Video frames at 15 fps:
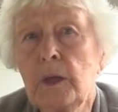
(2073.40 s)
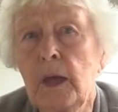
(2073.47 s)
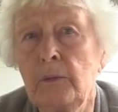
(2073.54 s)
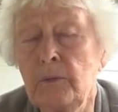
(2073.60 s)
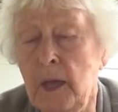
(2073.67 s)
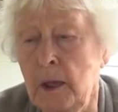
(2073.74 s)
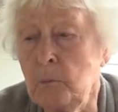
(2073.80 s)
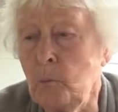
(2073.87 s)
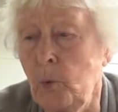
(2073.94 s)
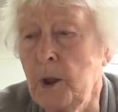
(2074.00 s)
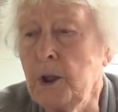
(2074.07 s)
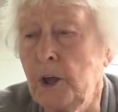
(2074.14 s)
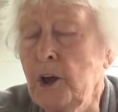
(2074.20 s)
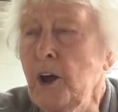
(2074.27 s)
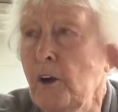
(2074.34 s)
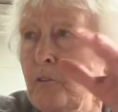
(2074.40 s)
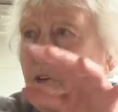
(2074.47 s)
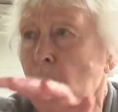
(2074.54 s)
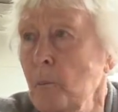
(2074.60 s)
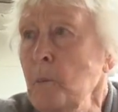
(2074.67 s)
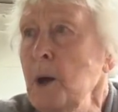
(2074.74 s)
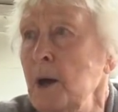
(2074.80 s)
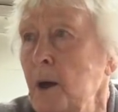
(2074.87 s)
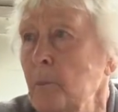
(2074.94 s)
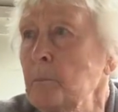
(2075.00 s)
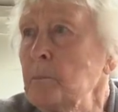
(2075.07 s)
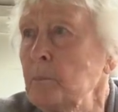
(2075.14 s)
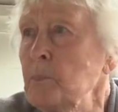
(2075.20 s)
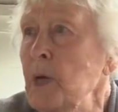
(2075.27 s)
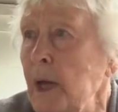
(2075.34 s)
and then we'd cover them up.
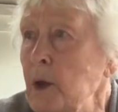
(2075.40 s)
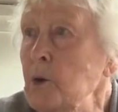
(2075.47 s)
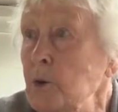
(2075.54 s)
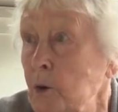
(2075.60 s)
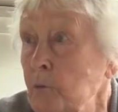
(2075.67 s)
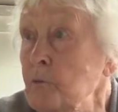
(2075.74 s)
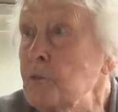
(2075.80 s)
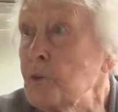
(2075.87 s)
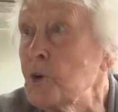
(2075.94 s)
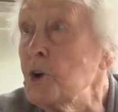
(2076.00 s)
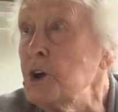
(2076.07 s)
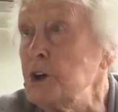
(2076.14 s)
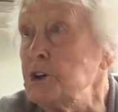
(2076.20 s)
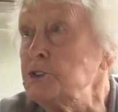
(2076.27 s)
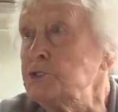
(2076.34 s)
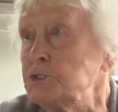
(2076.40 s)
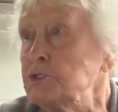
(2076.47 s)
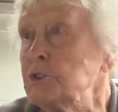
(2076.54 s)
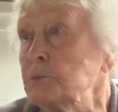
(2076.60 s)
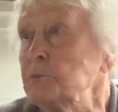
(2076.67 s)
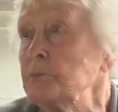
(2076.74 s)
They couldn't freeze.